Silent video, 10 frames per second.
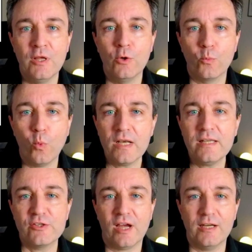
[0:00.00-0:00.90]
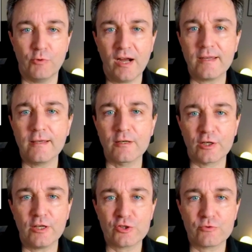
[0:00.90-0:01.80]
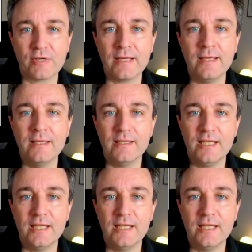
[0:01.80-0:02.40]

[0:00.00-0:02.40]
One is hierarchical clustering,